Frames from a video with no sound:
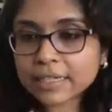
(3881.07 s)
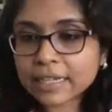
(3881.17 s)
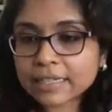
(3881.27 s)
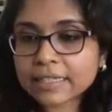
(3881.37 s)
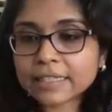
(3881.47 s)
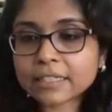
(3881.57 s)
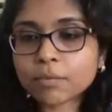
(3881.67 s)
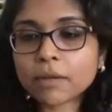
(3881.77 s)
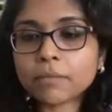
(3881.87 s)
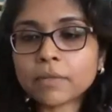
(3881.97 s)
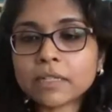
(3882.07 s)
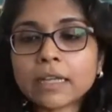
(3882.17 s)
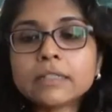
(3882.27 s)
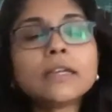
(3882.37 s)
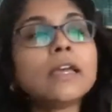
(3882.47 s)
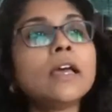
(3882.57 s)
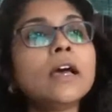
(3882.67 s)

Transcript: and get these experiments done.